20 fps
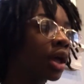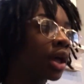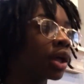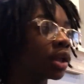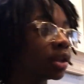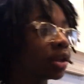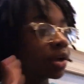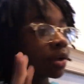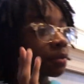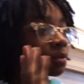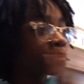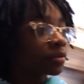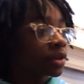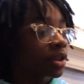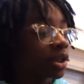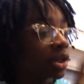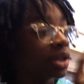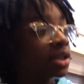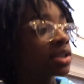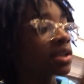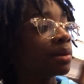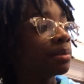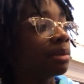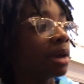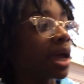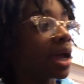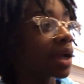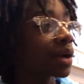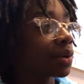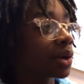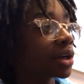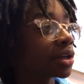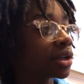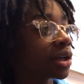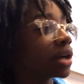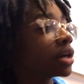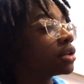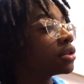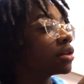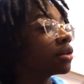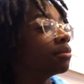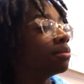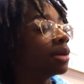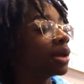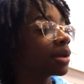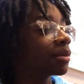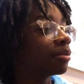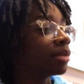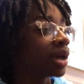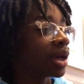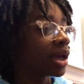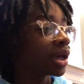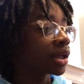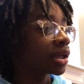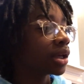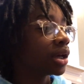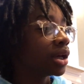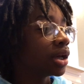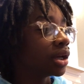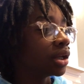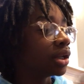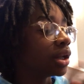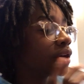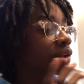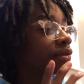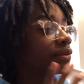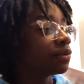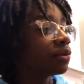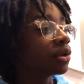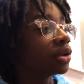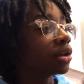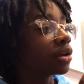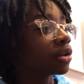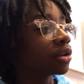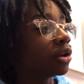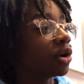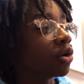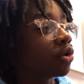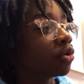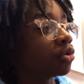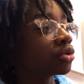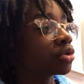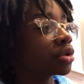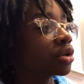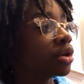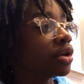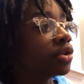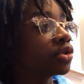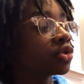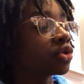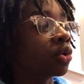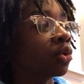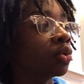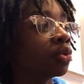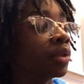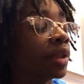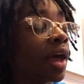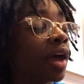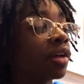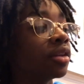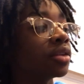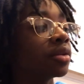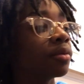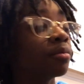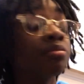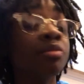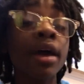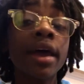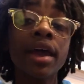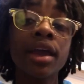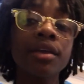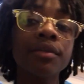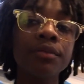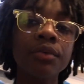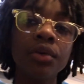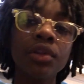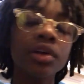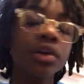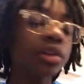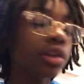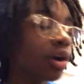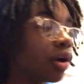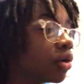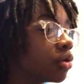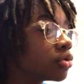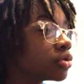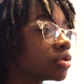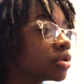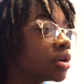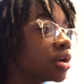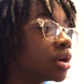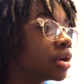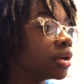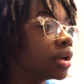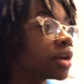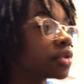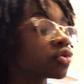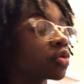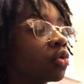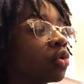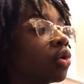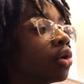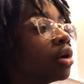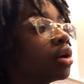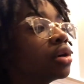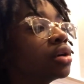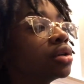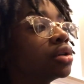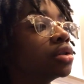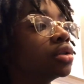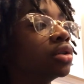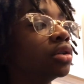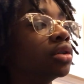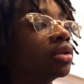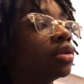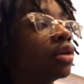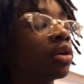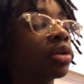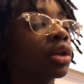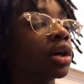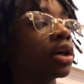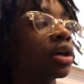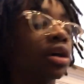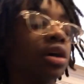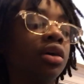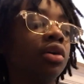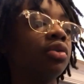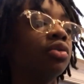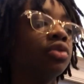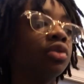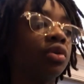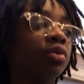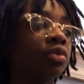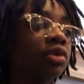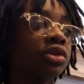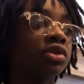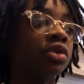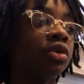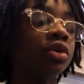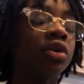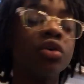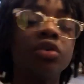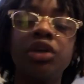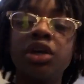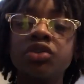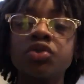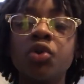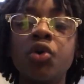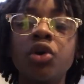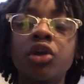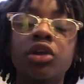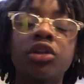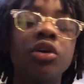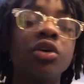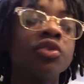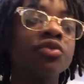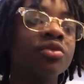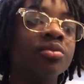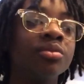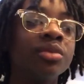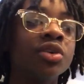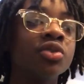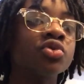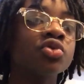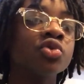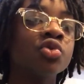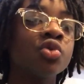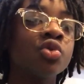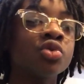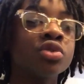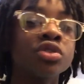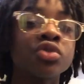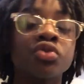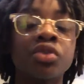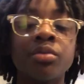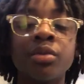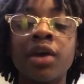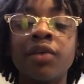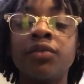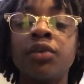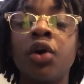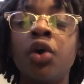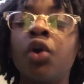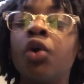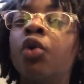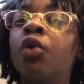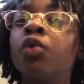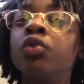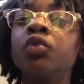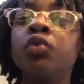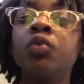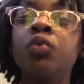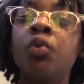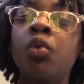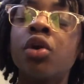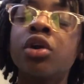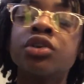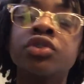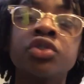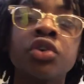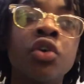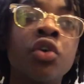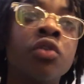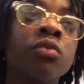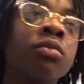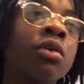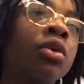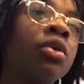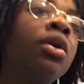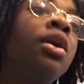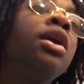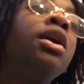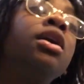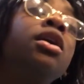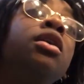And look, it's a bag right there. It's a big bag, and that's full of clothes. So that bag full of clothes, that's all go like I don't know where it's gonna go. That's all the clothes from middle school. So I'm gonna have a whole new wardrobe, bro.